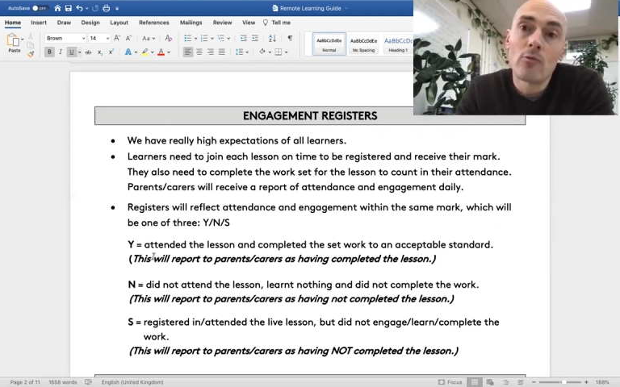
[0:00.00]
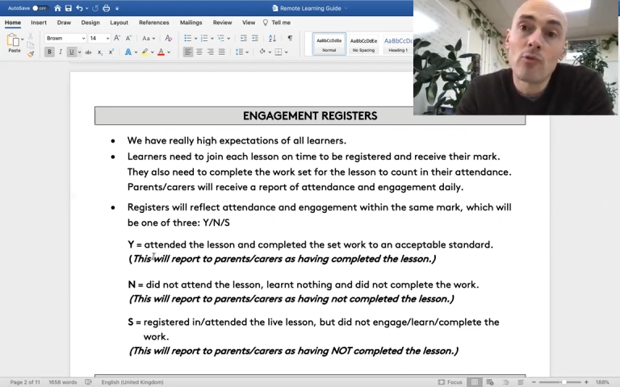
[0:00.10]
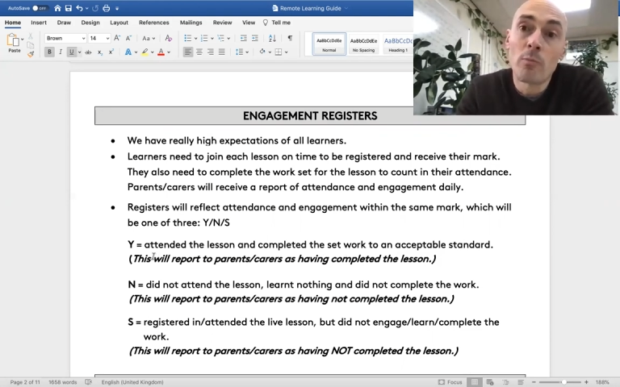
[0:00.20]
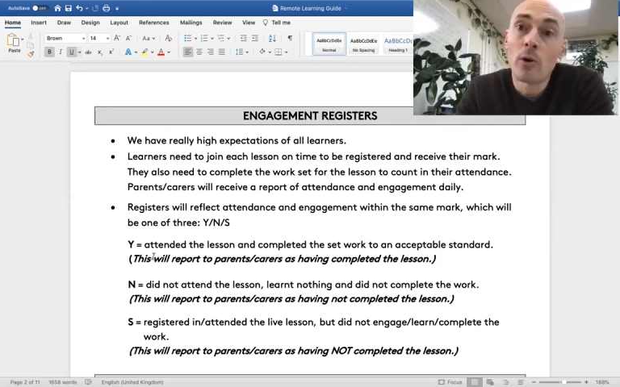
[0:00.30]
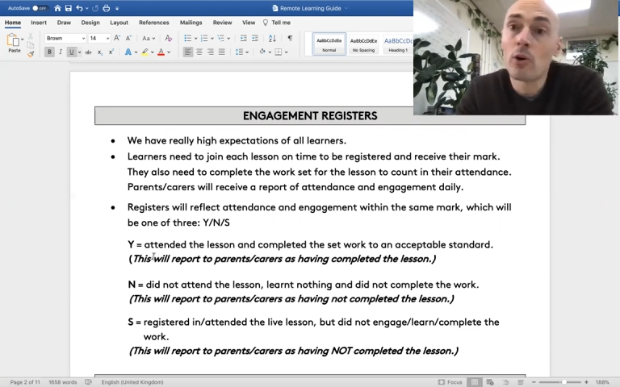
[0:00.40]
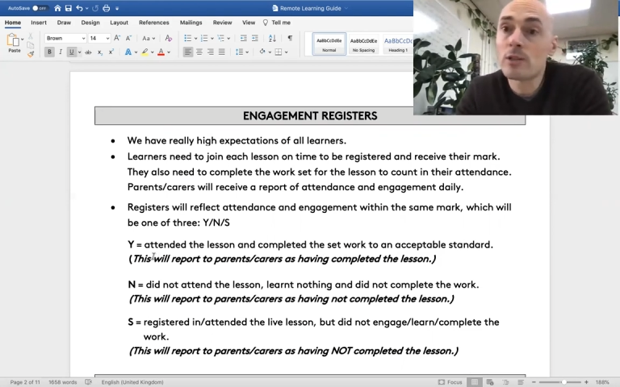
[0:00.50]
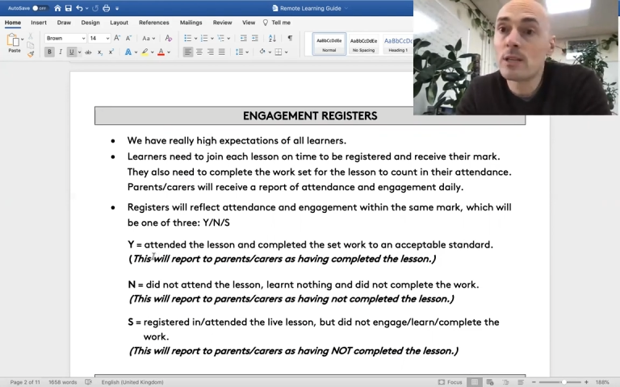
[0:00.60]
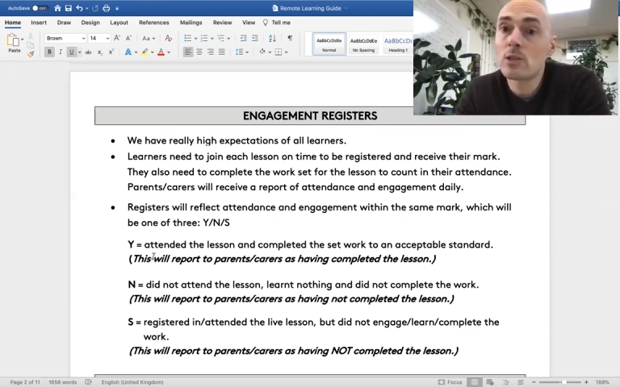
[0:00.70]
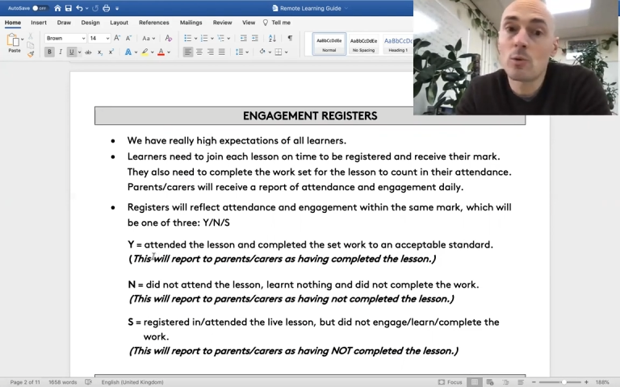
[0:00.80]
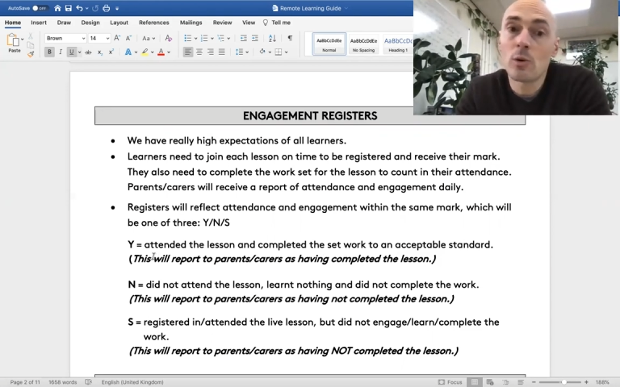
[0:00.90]

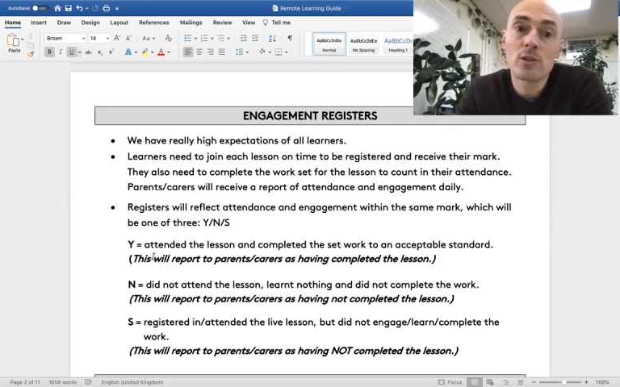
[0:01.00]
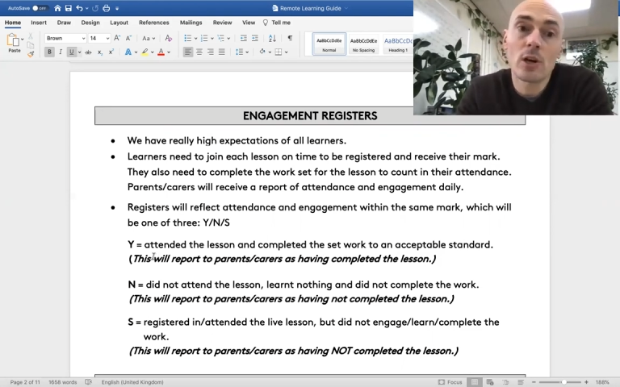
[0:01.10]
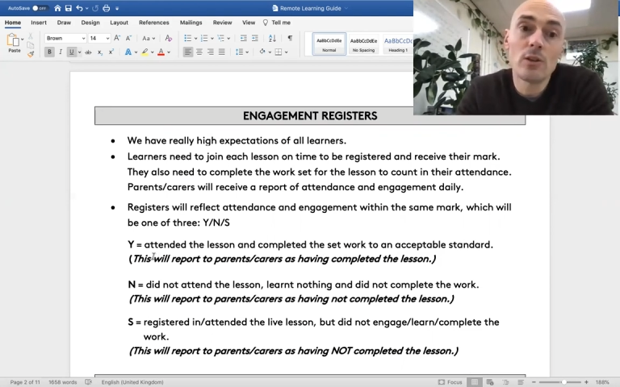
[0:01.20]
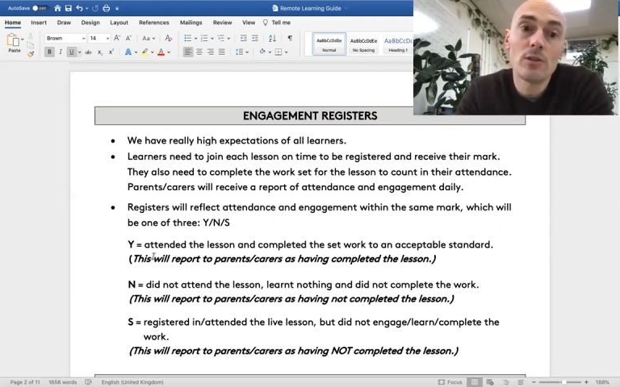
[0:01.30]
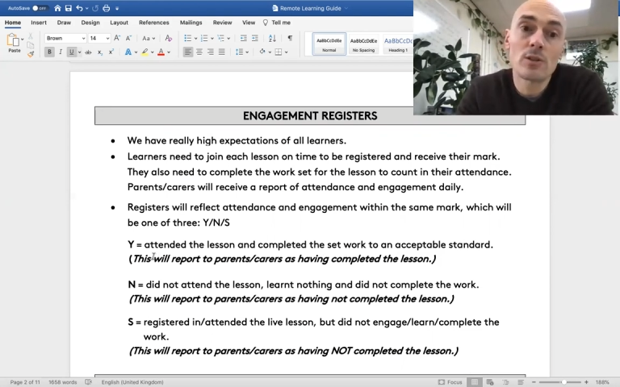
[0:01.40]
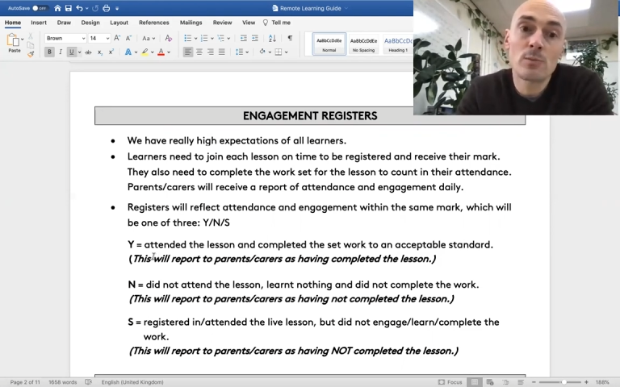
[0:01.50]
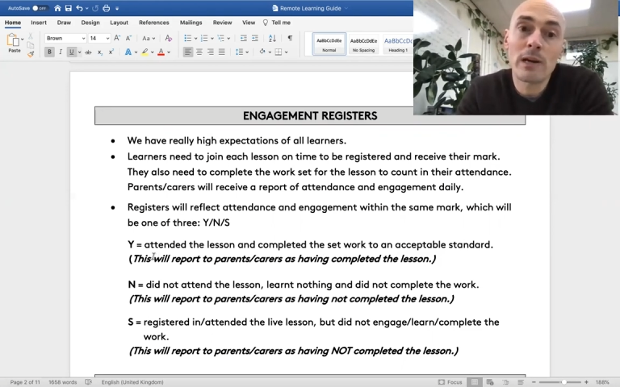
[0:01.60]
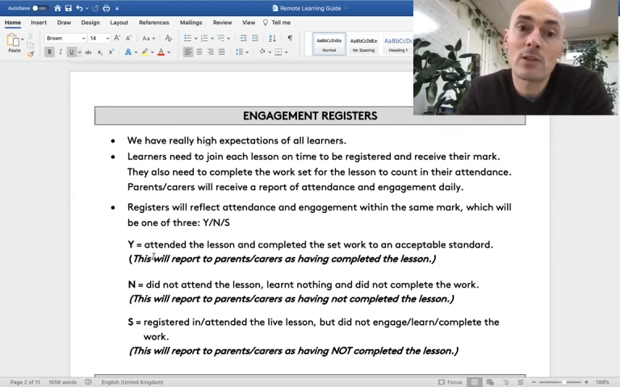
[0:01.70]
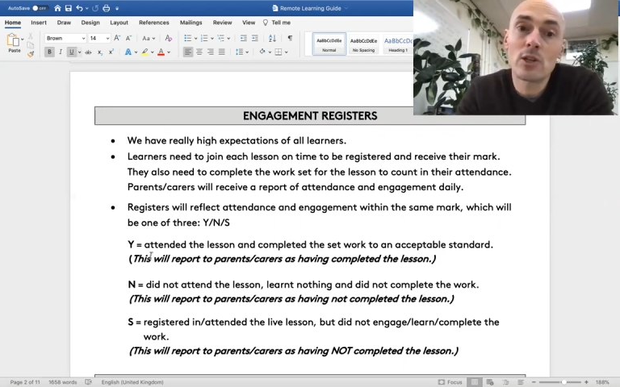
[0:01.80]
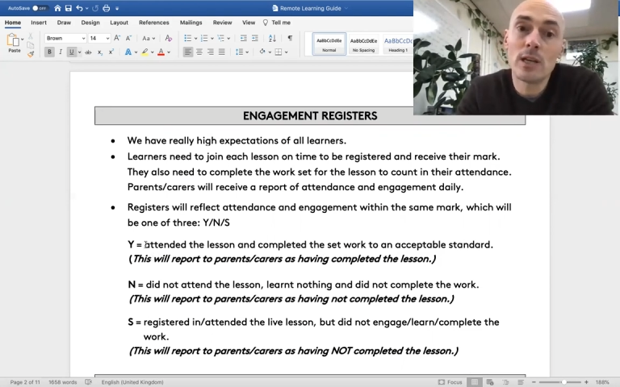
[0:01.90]
reporting to us on
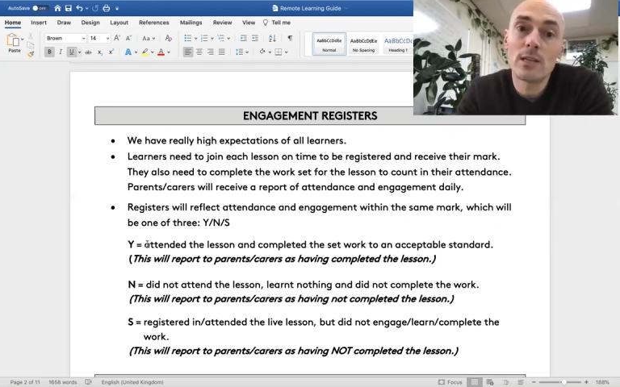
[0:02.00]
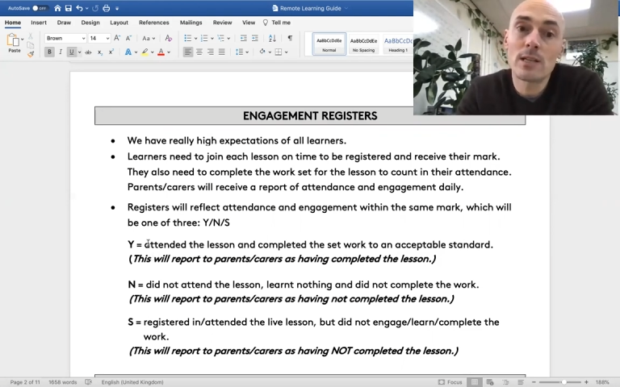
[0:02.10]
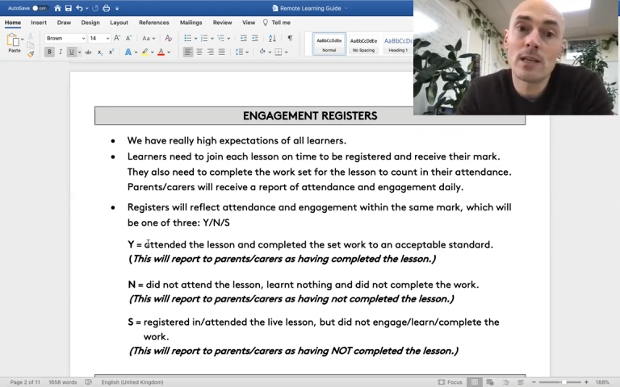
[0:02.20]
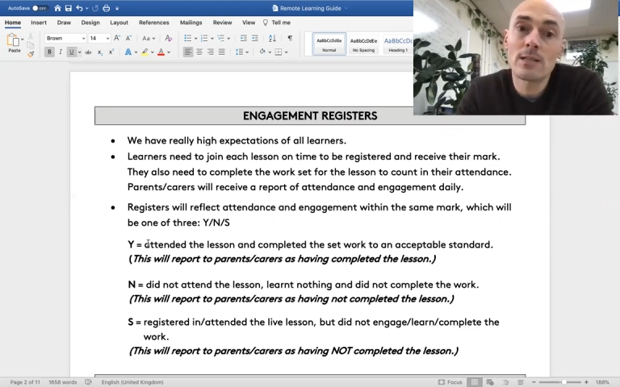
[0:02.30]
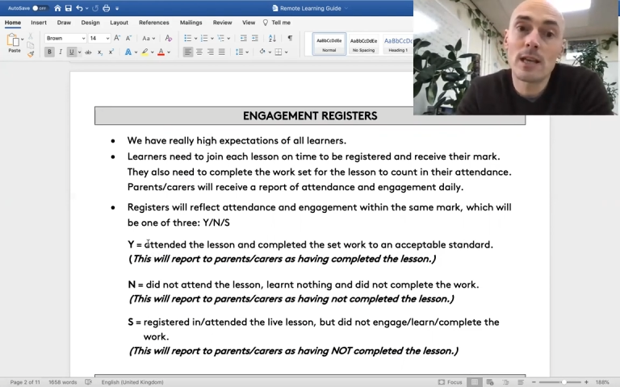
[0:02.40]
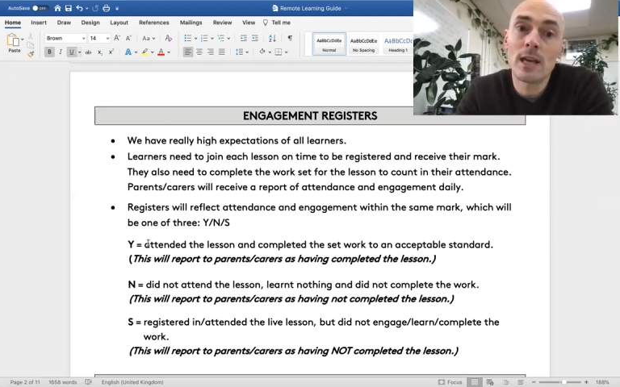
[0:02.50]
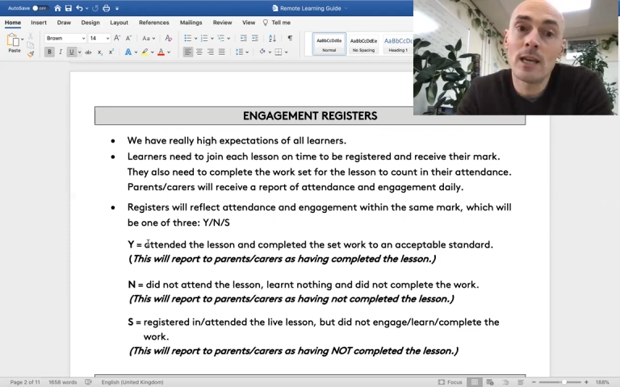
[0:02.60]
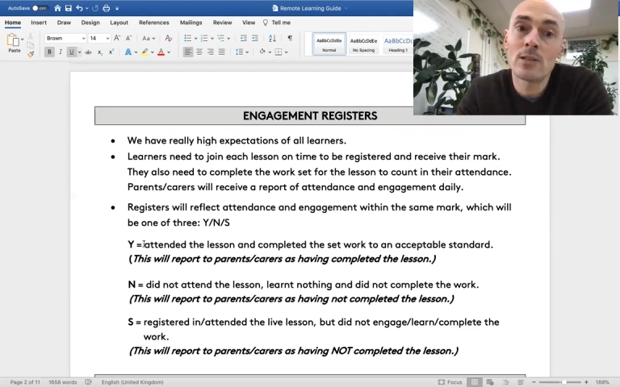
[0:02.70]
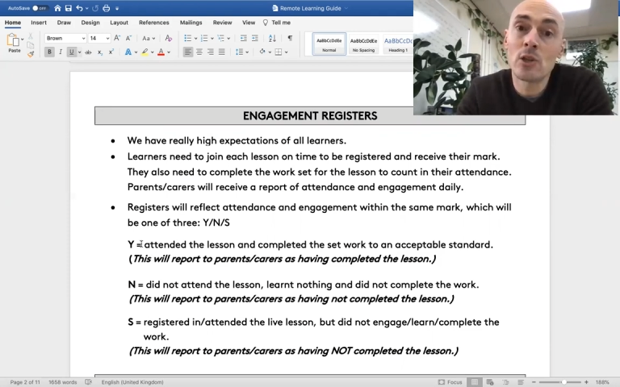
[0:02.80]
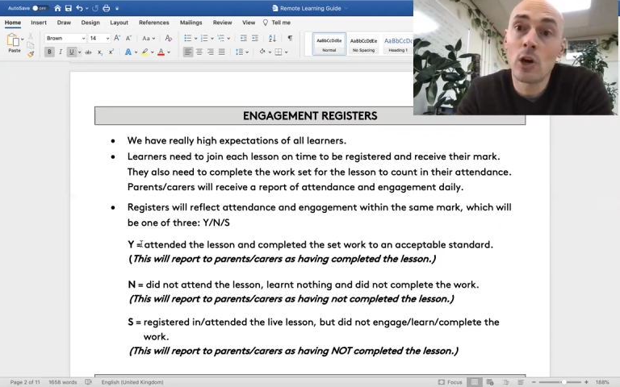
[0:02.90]
spreadsheets
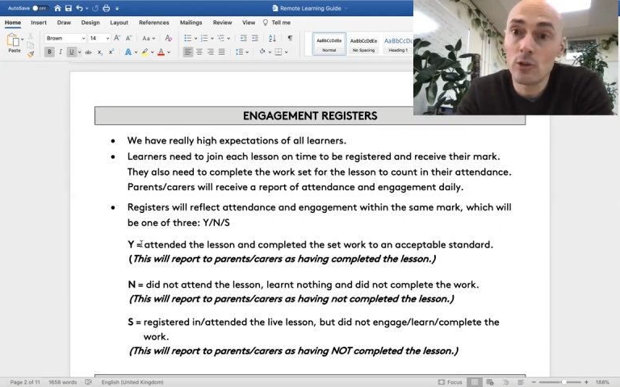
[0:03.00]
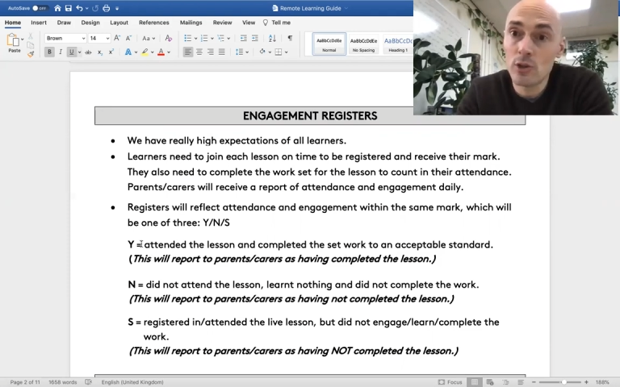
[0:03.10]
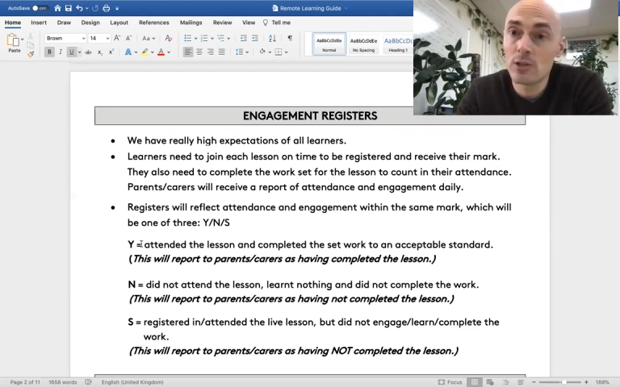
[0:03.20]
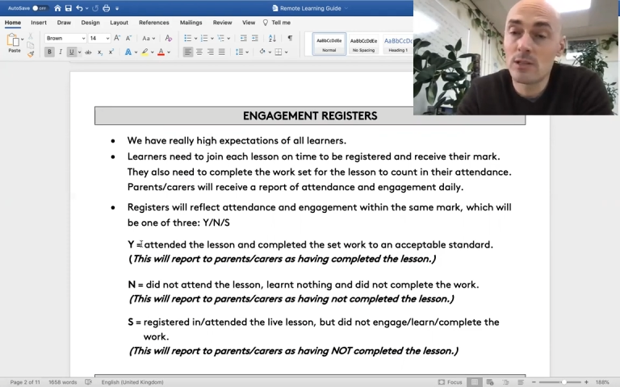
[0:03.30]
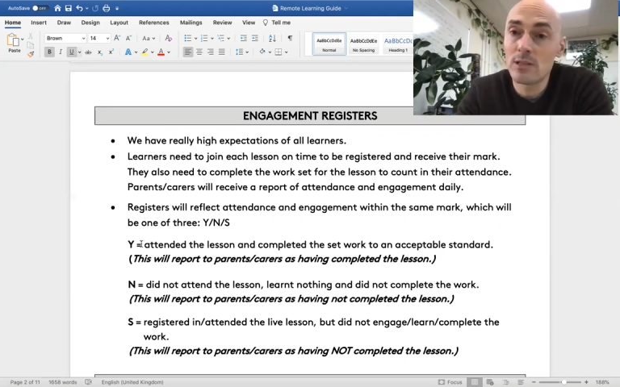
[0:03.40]
is not just,